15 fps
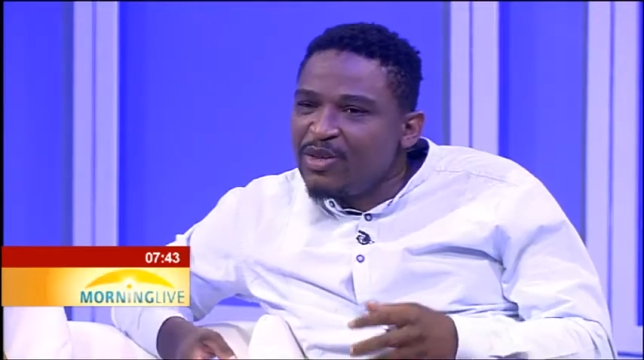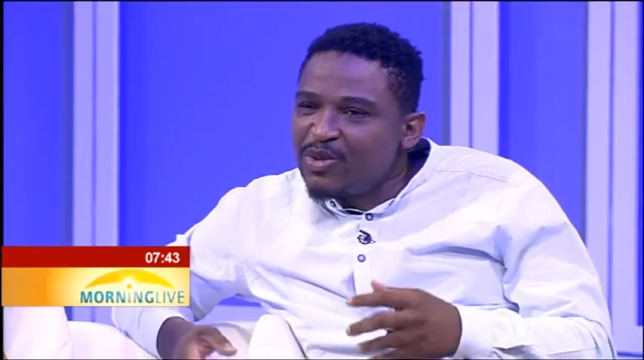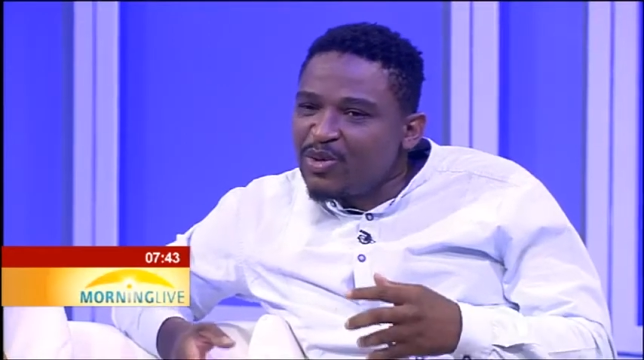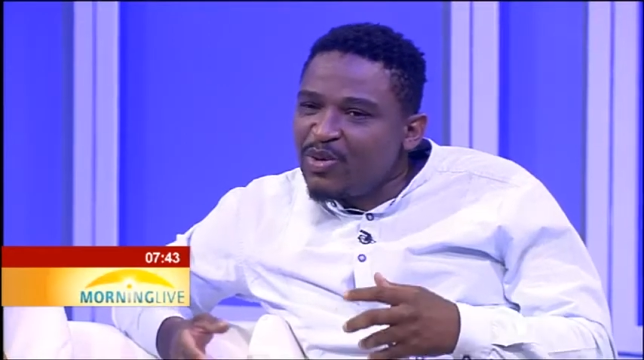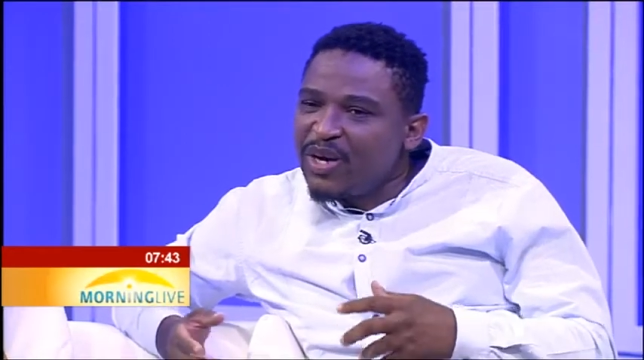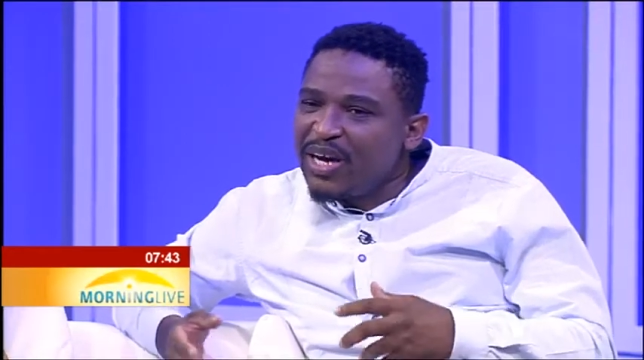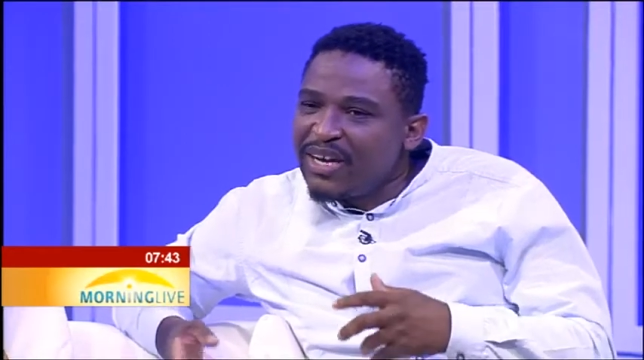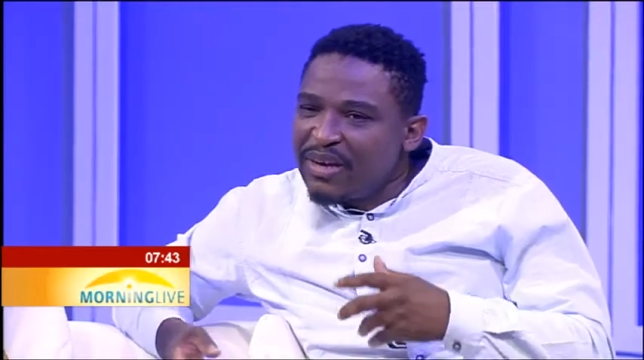
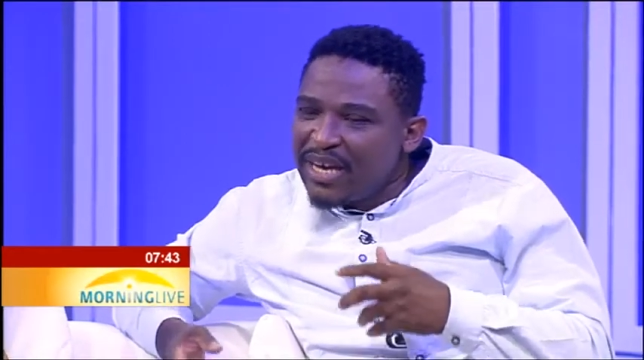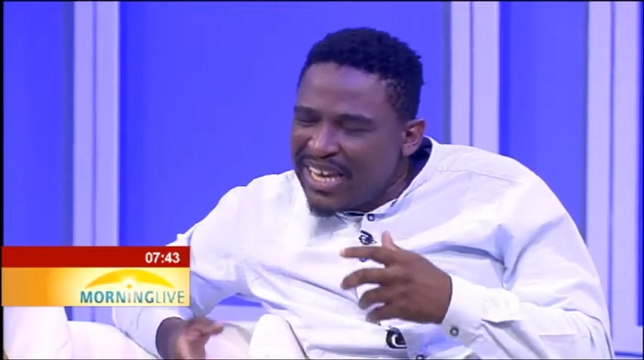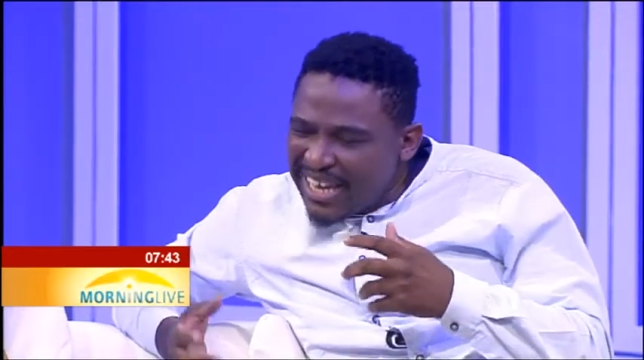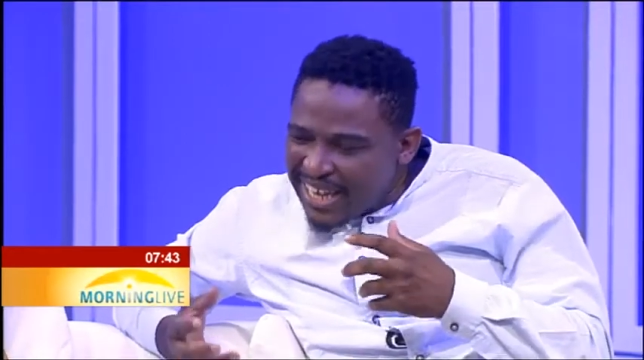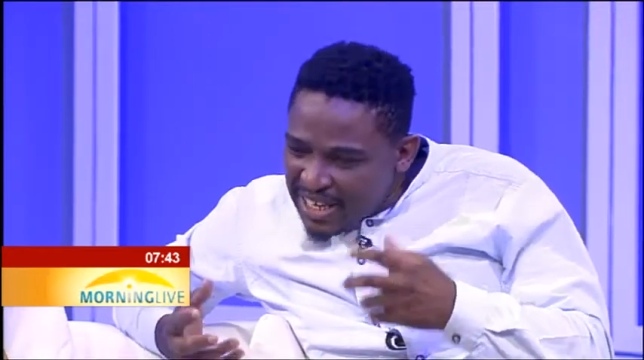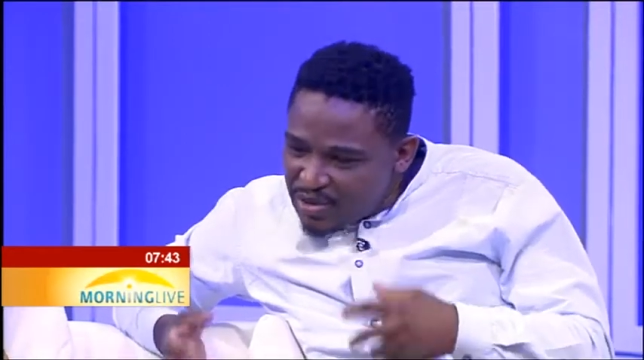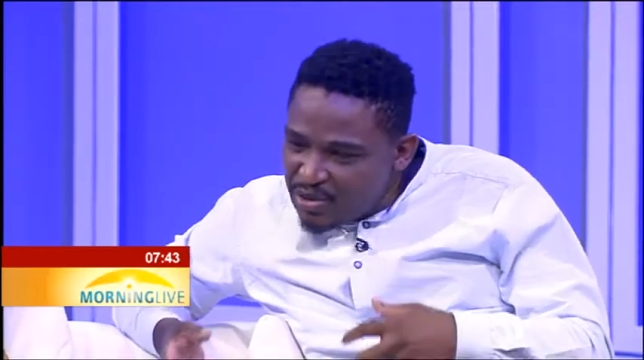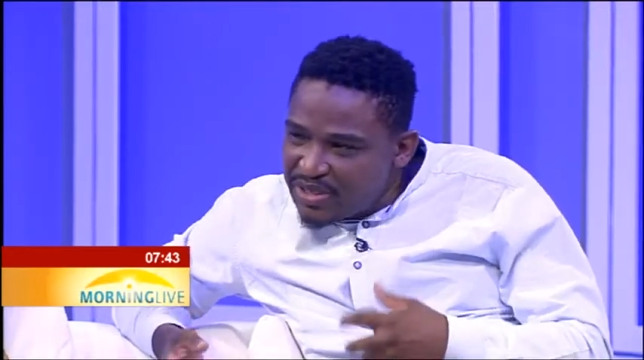So I,
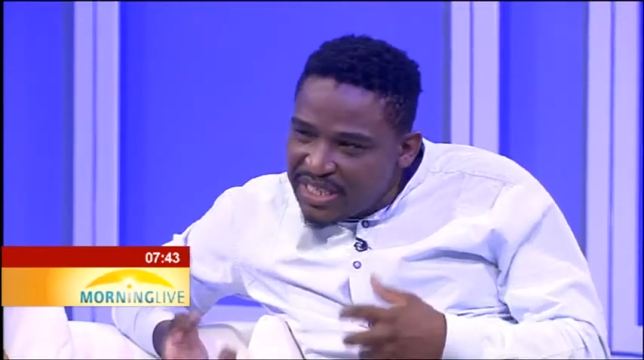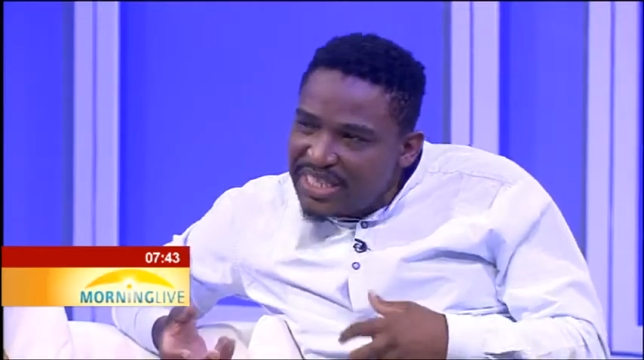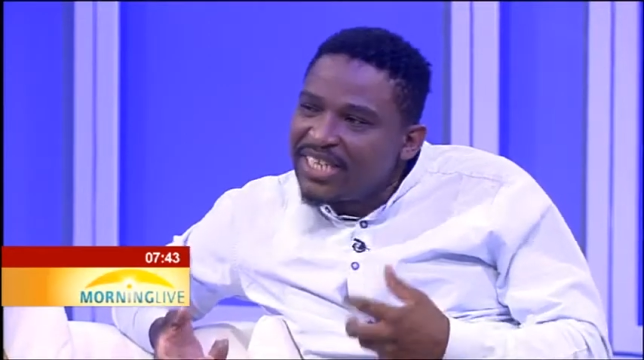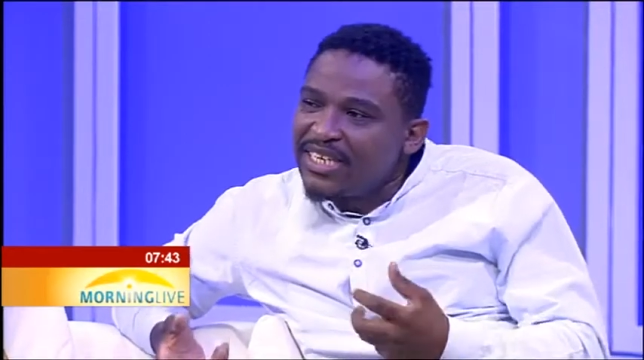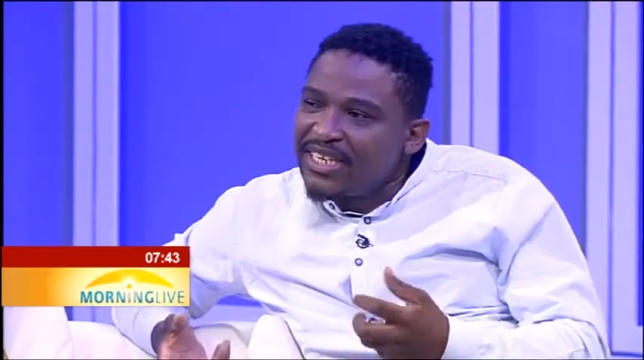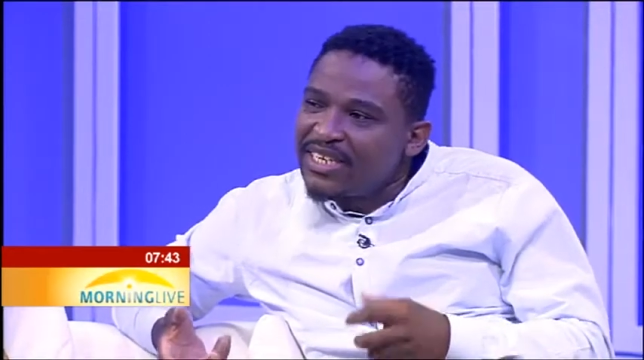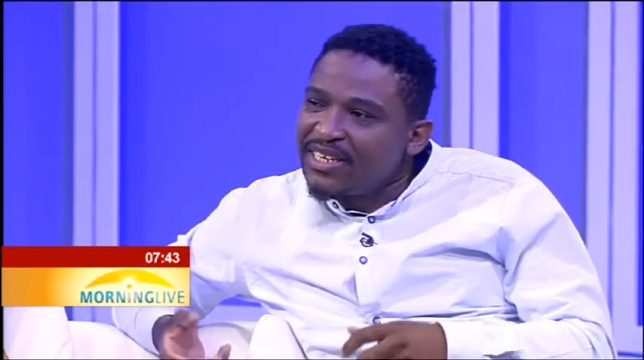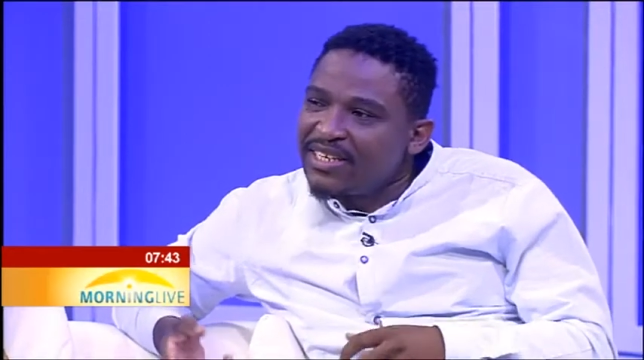I, I had to
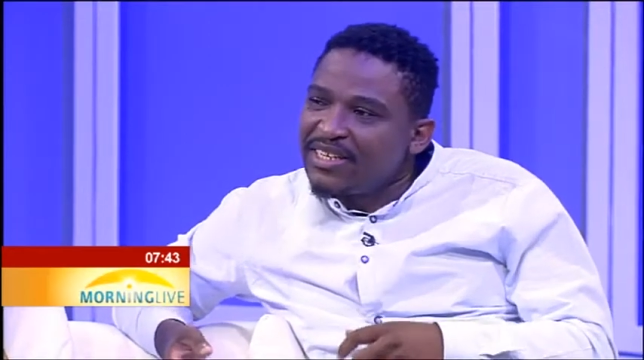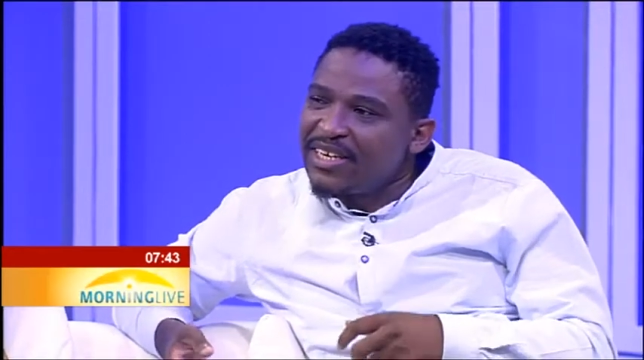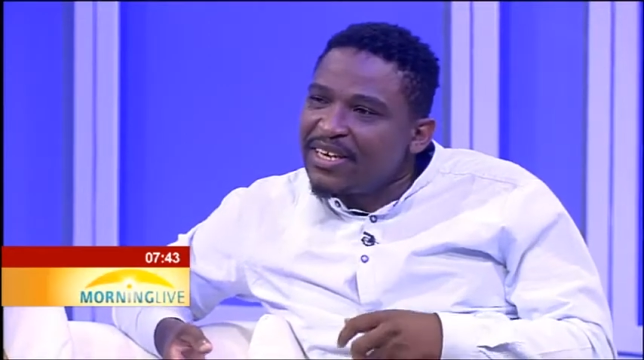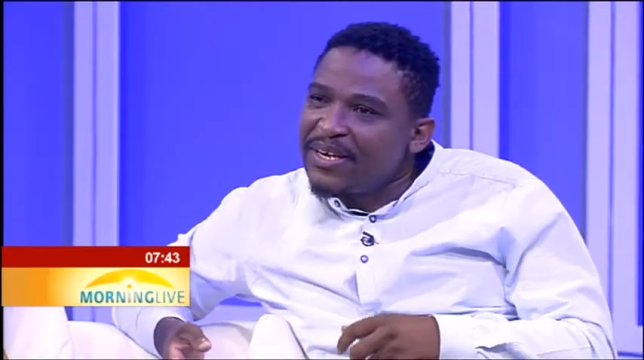dig in